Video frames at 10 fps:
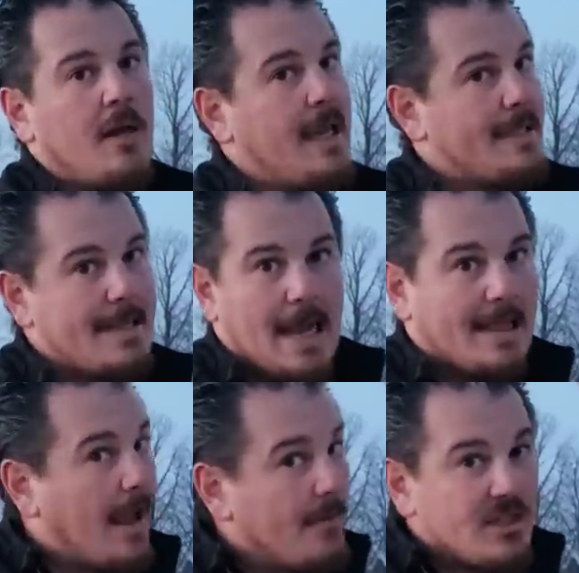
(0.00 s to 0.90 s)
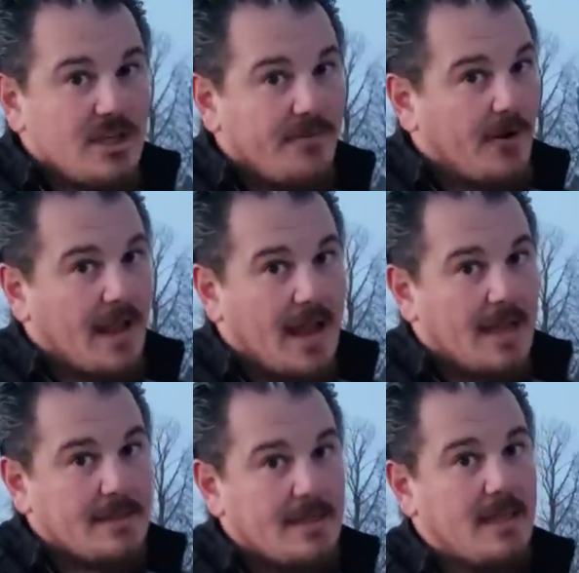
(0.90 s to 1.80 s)
It's not that much different,
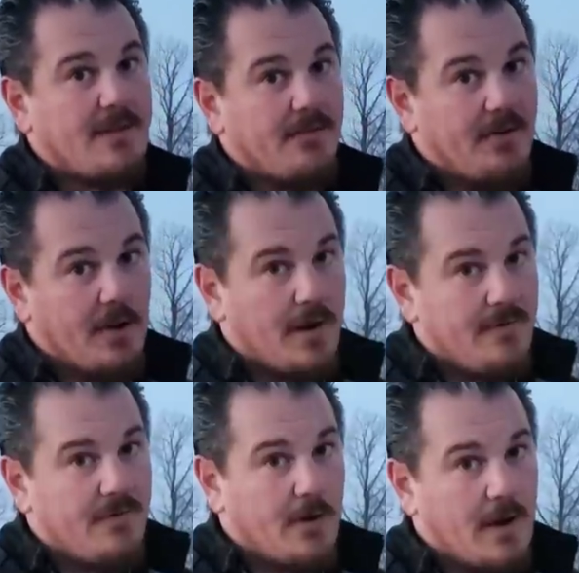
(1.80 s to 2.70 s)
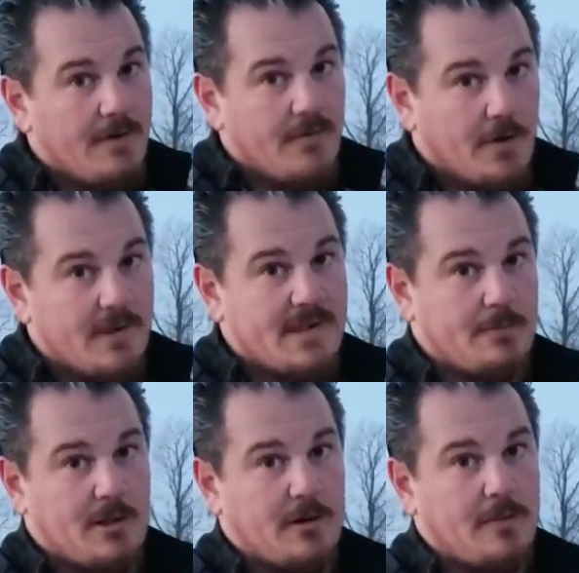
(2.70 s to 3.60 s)
guys. It's very, very, very
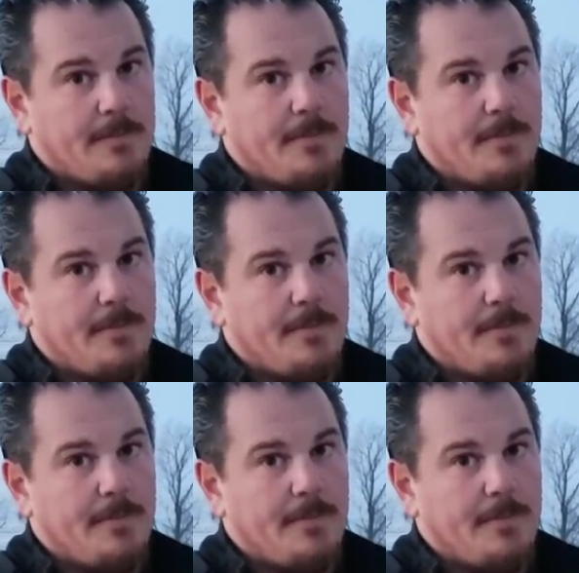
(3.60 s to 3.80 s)
similar.